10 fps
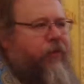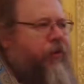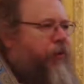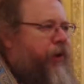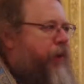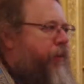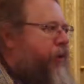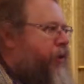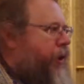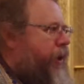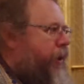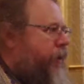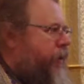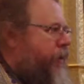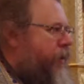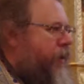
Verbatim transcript: to bring him his share,